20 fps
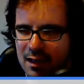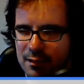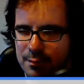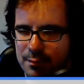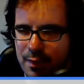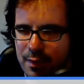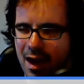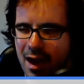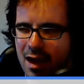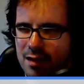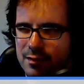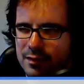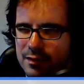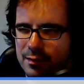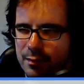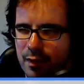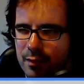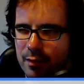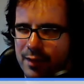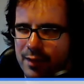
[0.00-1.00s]
part of the
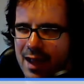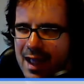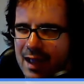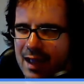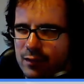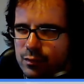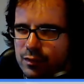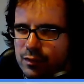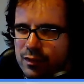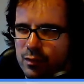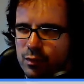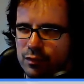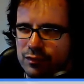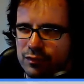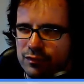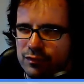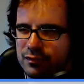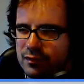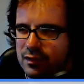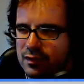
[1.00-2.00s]
problem I had with it
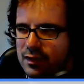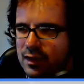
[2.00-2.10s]
was